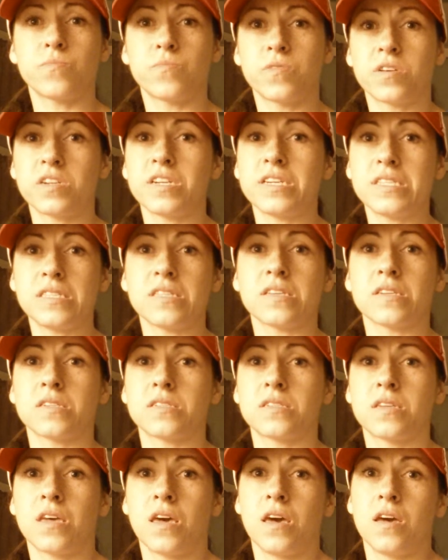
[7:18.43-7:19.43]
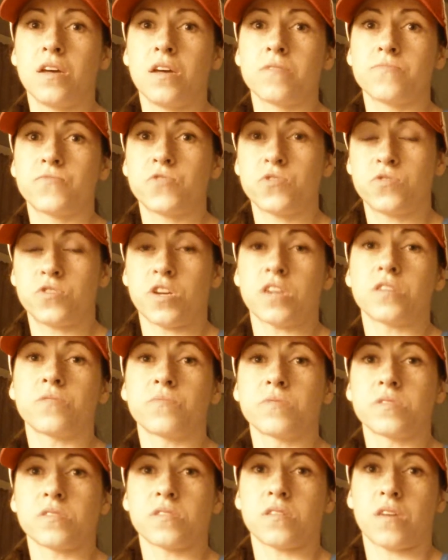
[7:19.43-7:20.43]
We're in this to
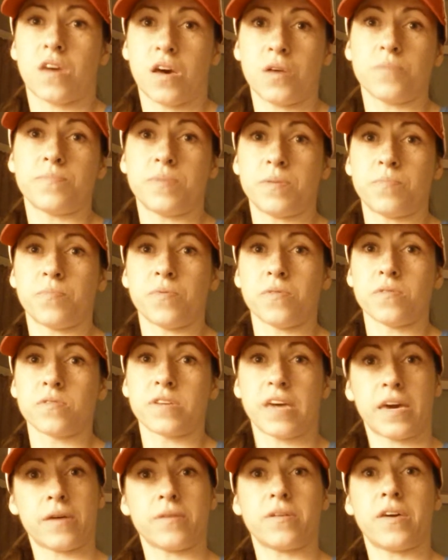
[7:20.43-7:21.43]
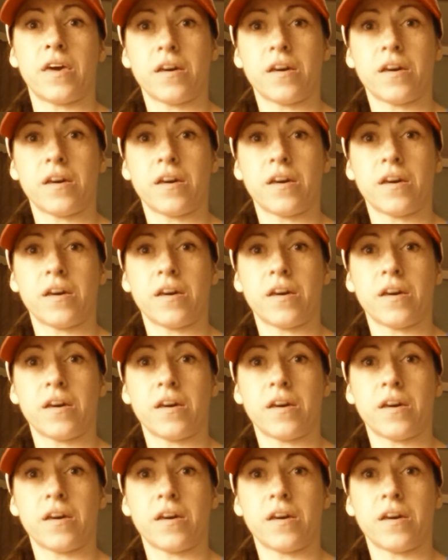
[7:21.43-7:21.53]
genuinely help people get